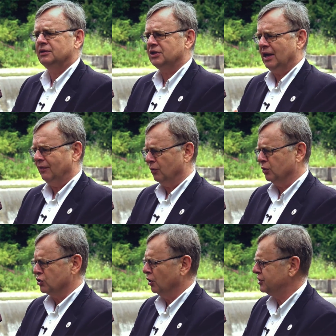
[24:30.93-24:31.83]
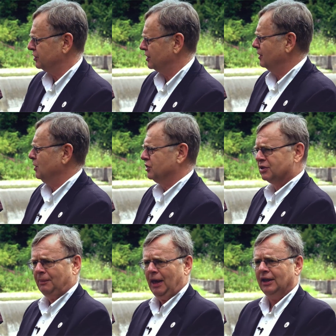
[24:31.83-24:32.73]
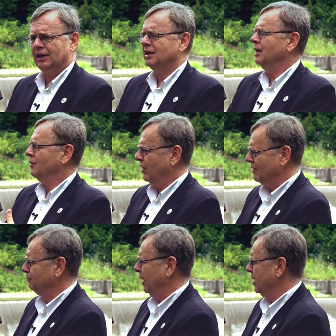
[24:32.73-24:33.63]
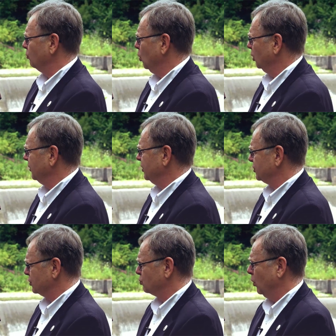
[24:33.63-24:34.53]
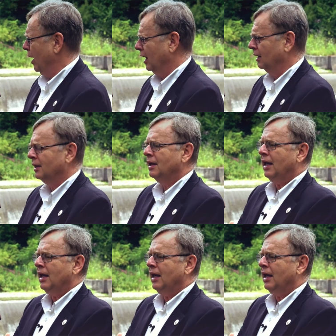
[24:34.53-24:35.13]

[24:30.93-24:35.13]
the resources of the municipality, they've played a role in this as well.